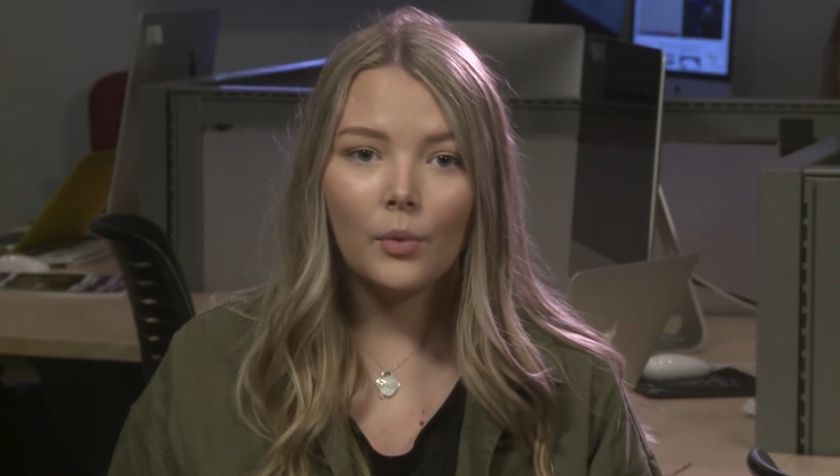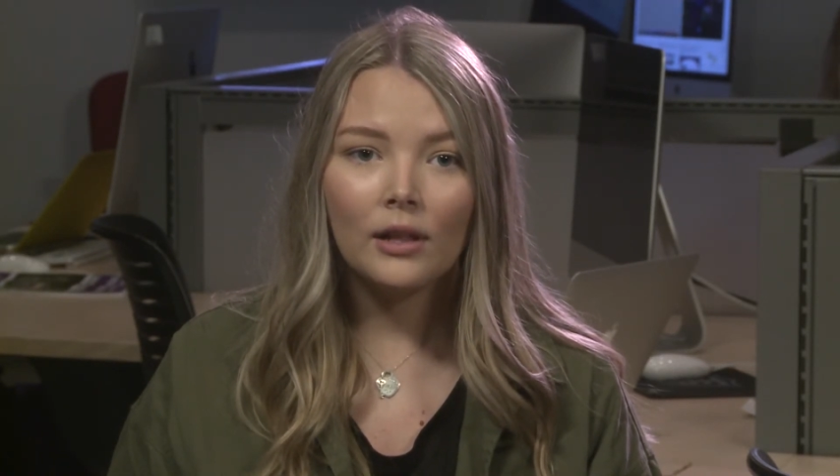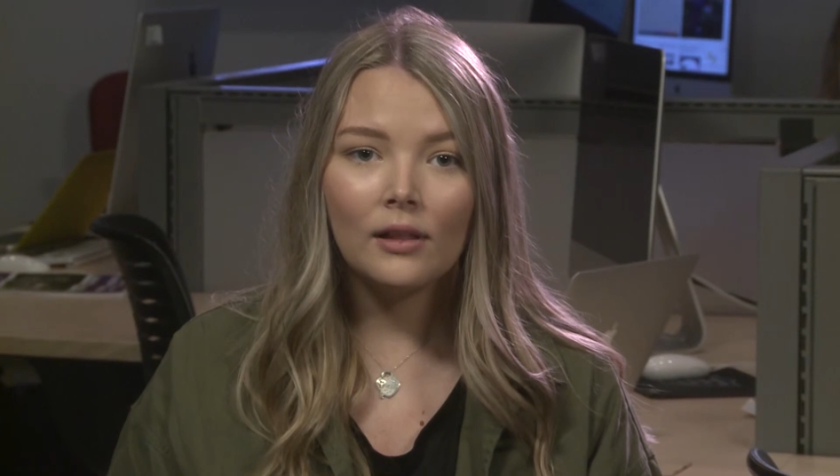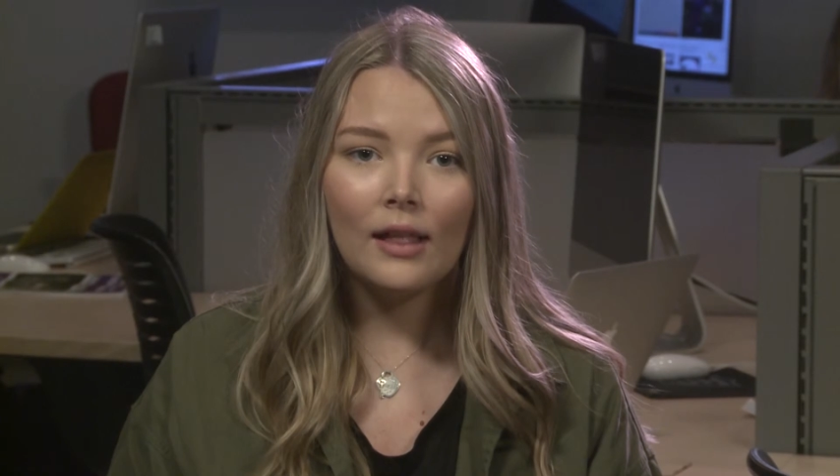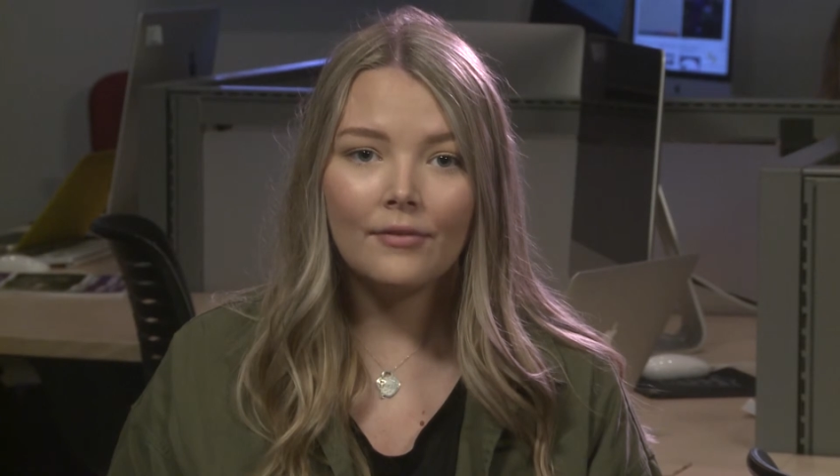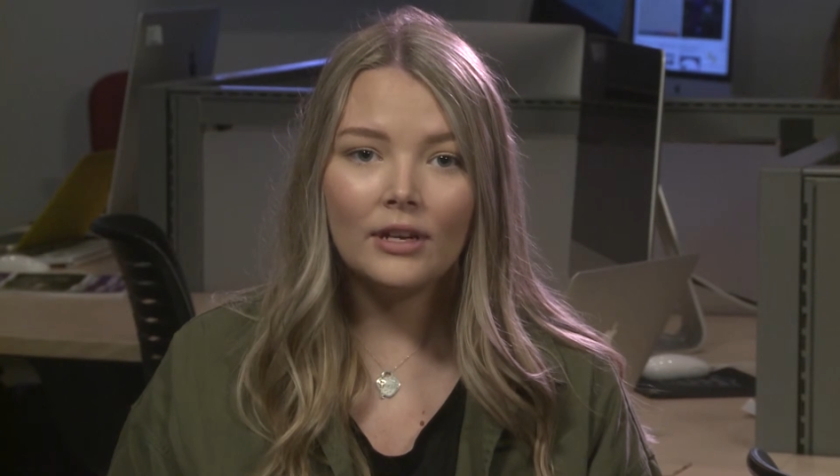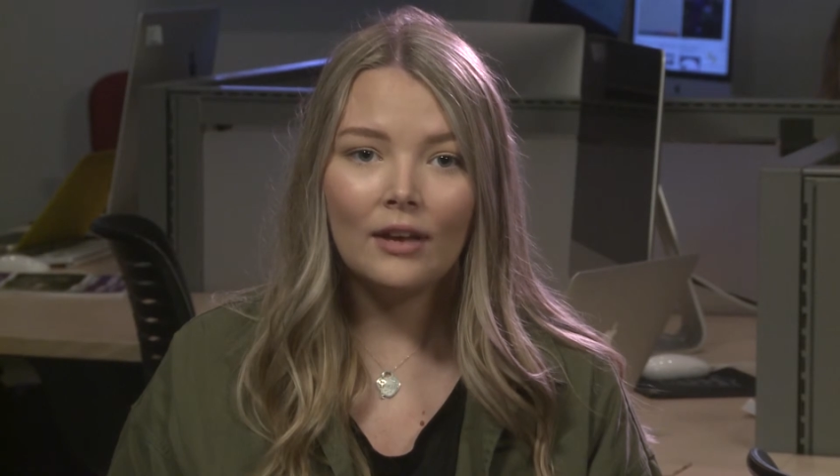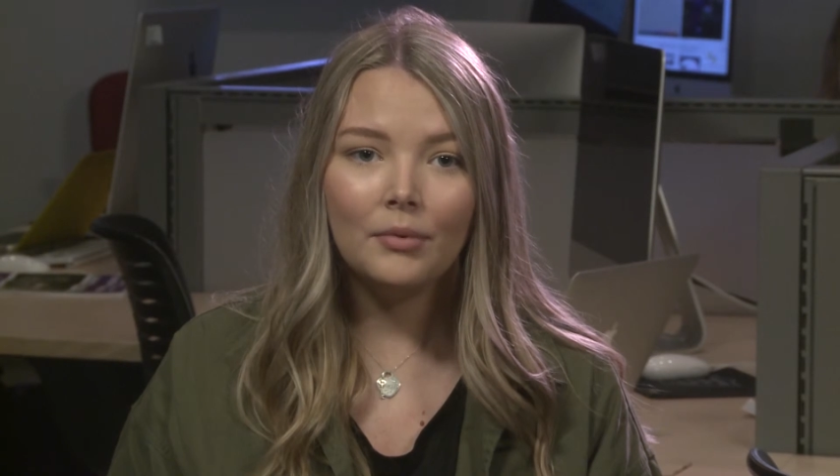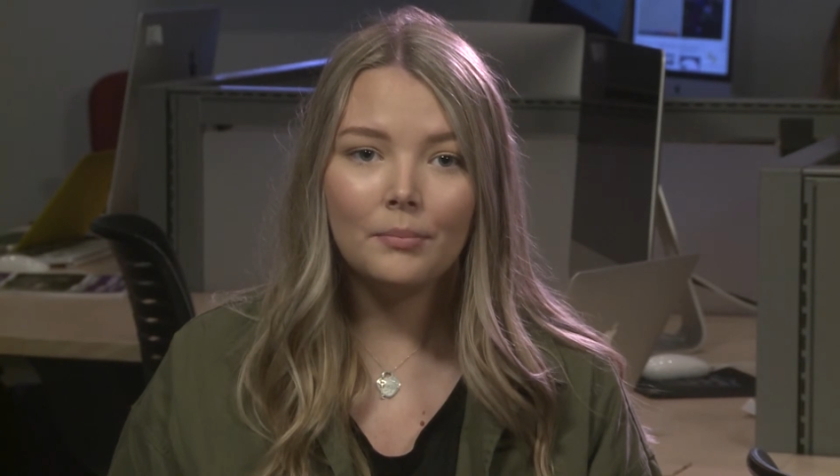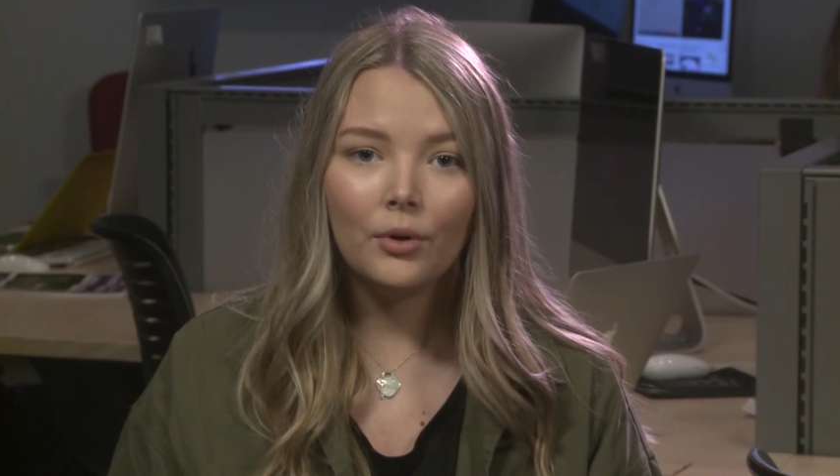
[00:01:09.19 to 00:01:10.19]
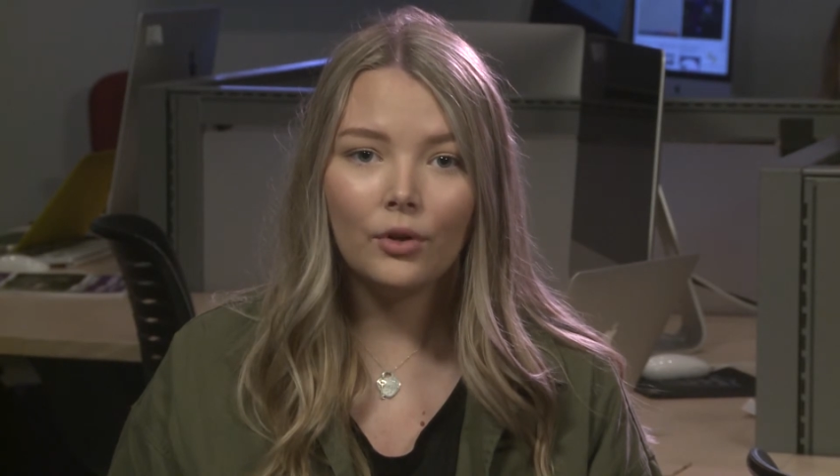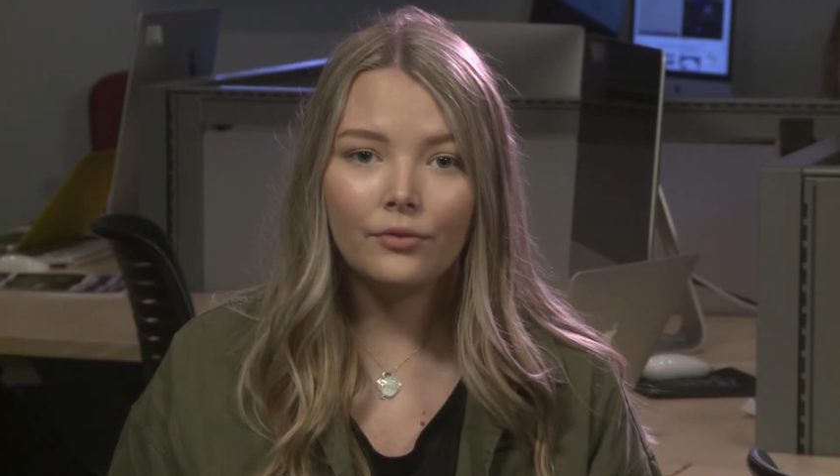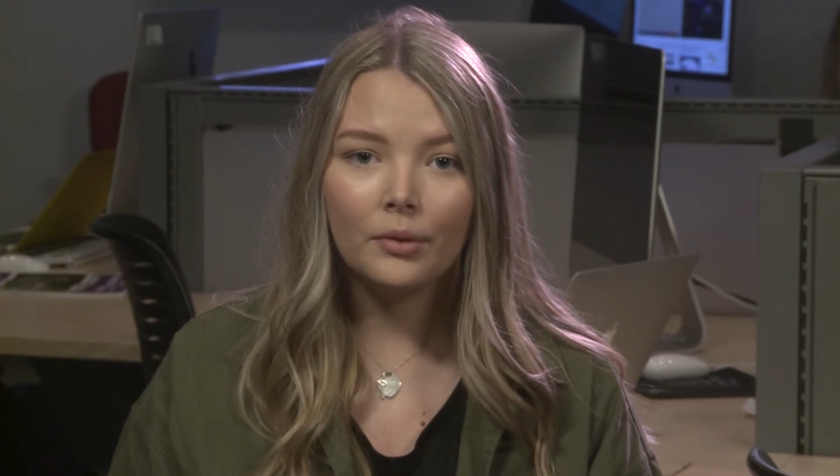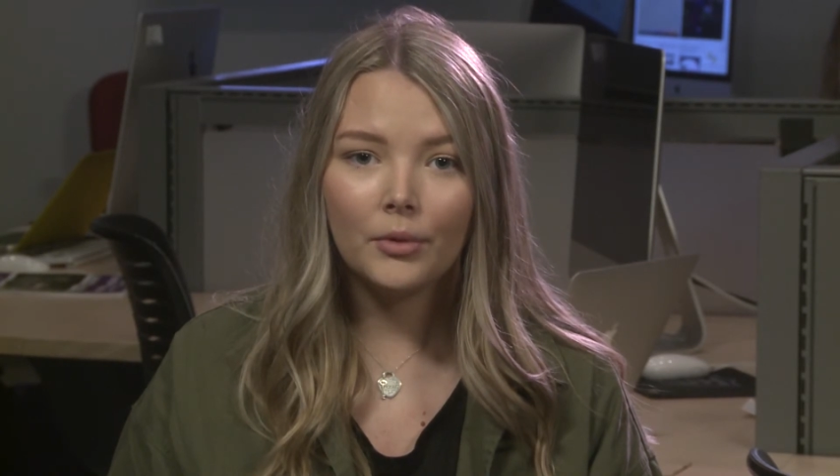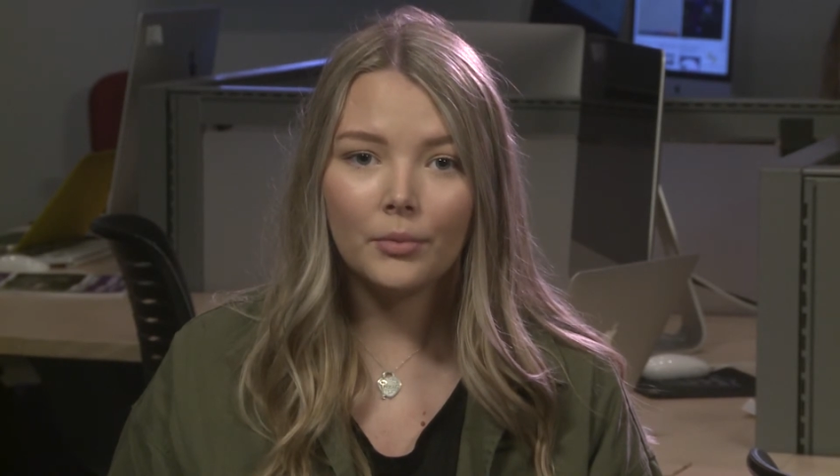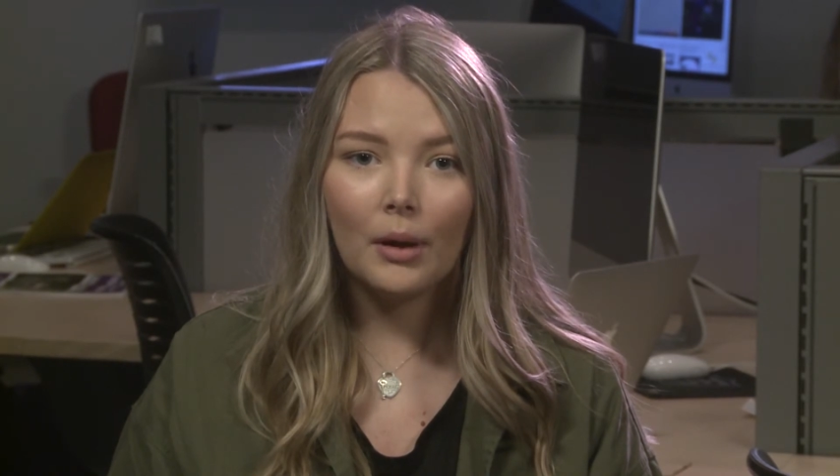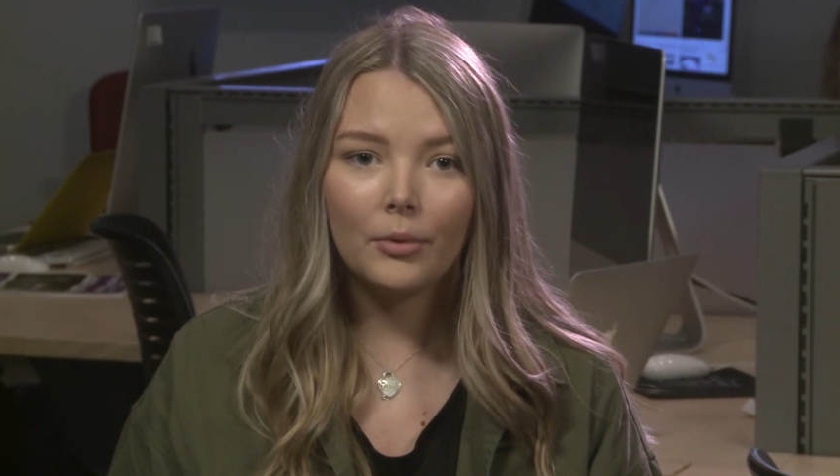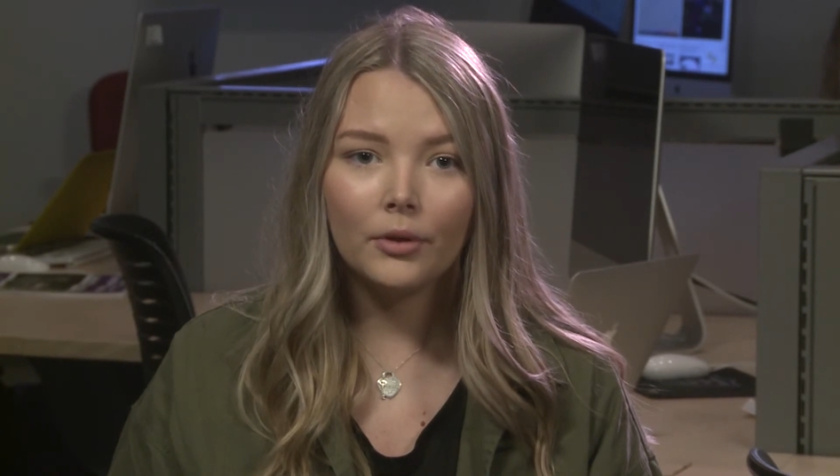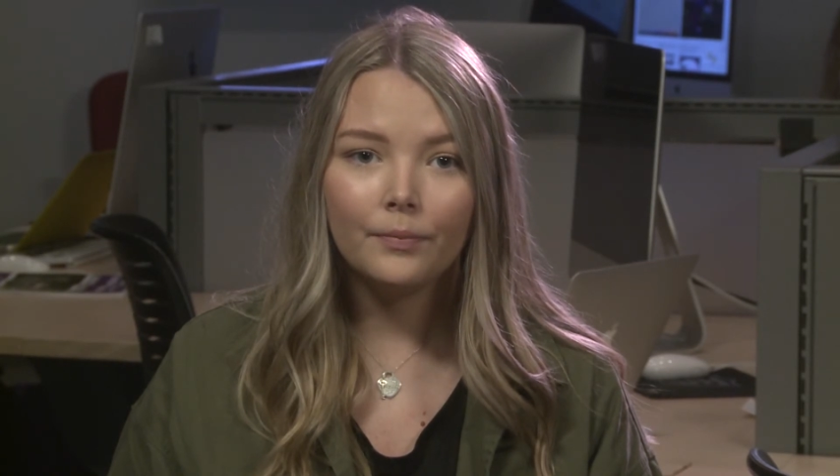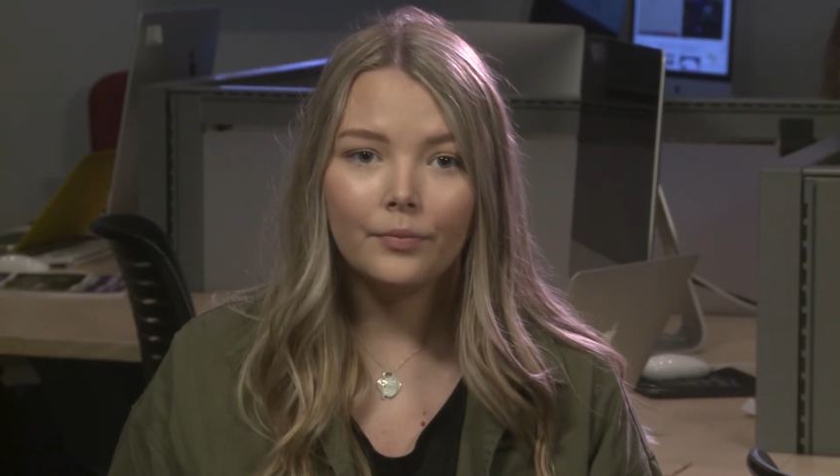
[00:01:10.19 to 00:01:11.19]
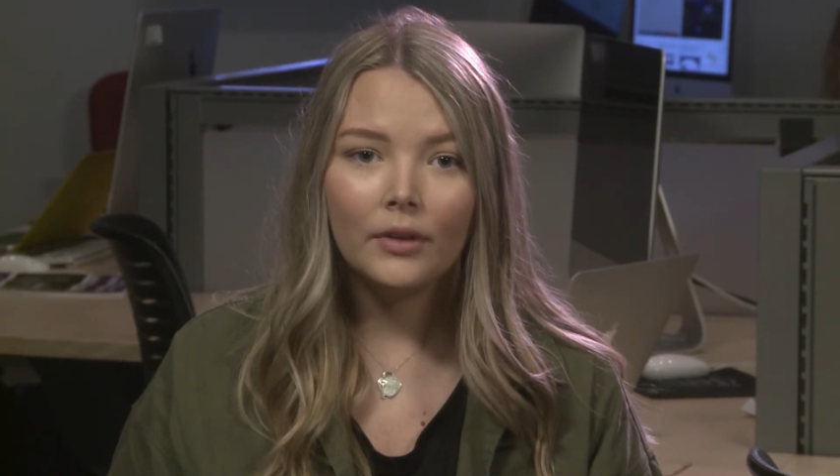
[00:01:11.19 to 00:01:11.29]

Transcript: while 11 have been pulled from the rubble.